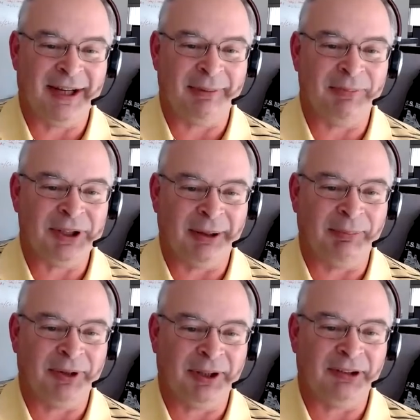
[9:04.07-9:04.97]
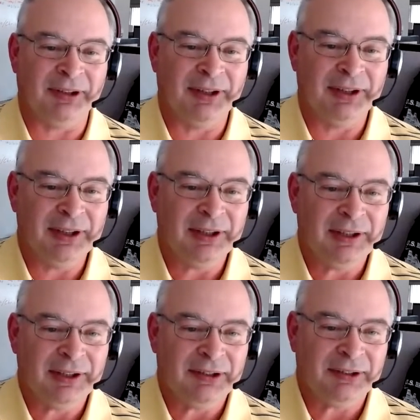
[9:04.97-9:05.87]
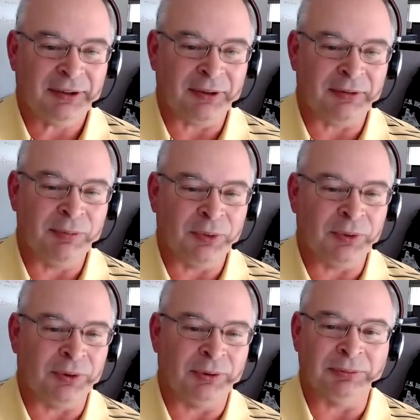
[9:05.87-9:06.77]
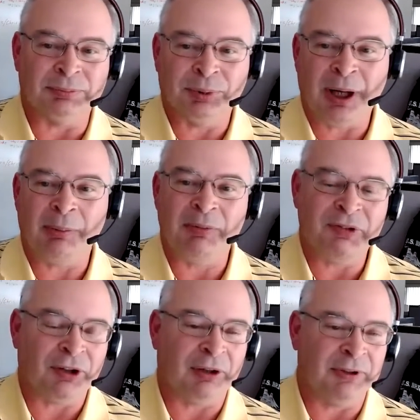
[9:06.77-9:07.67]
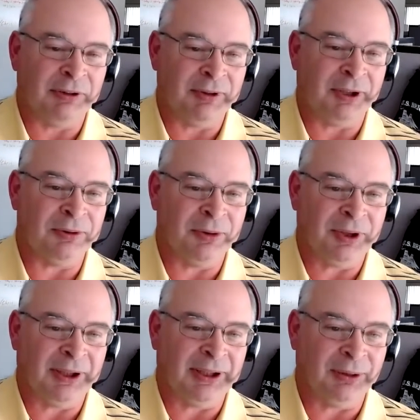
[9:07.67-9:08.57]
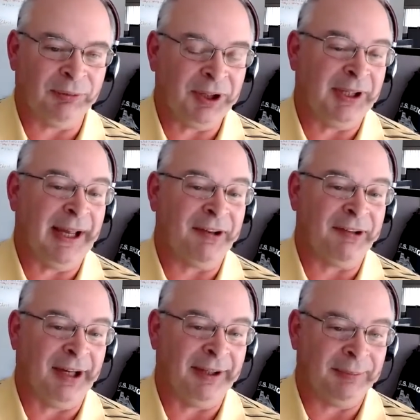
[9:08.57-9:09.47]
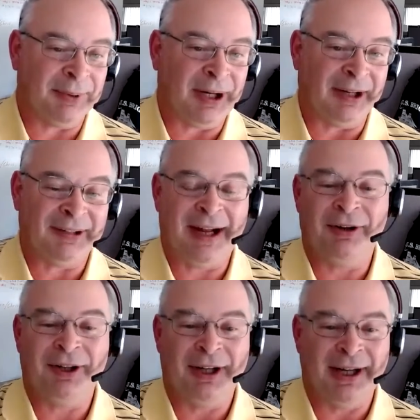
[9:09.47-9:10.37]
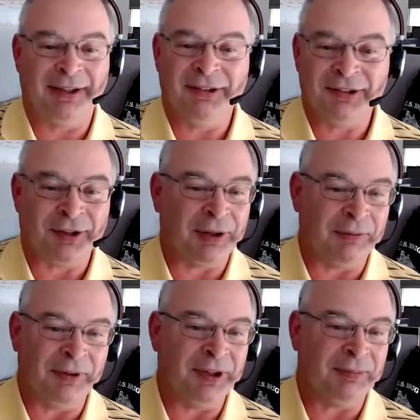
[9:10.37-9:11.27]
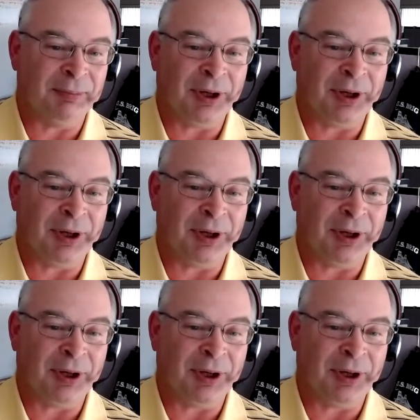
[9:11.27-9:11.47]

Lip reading: it's more problem solving, critical thinking, thinking outside the box. How can I solve this problem that we've never seen before?